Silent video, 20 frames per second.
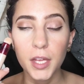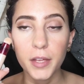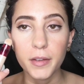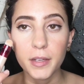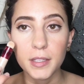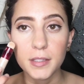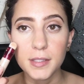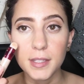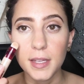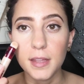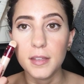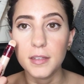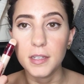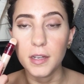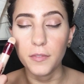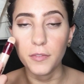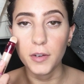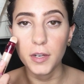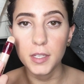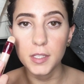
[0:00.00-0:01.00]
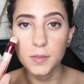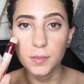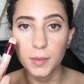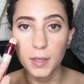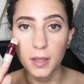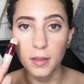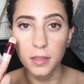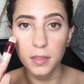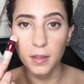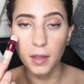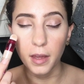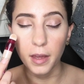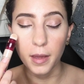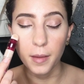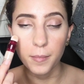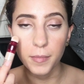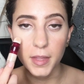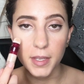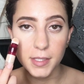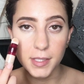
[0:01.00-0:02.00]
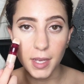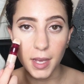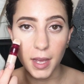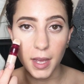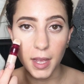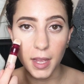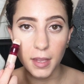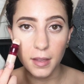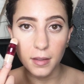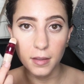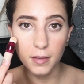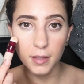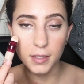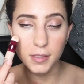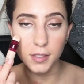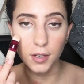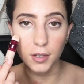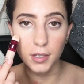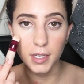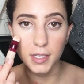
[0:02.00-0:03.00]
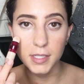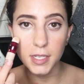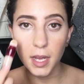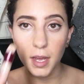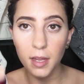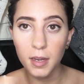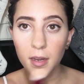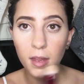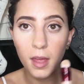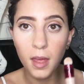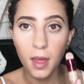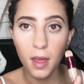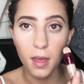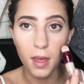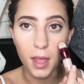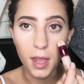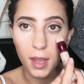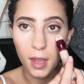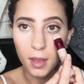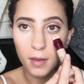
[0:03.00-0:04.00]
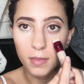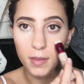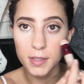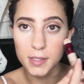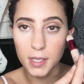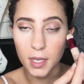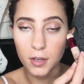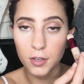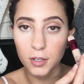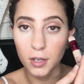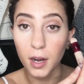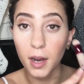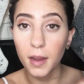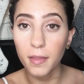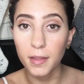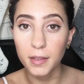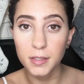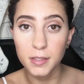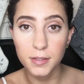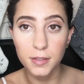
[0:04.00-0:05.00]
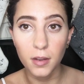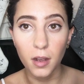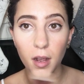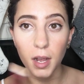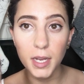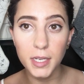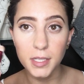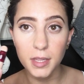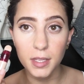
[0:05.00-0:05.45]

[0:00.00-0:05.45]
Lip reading: You can see the difference with this eye that's already done and this under eye that's not.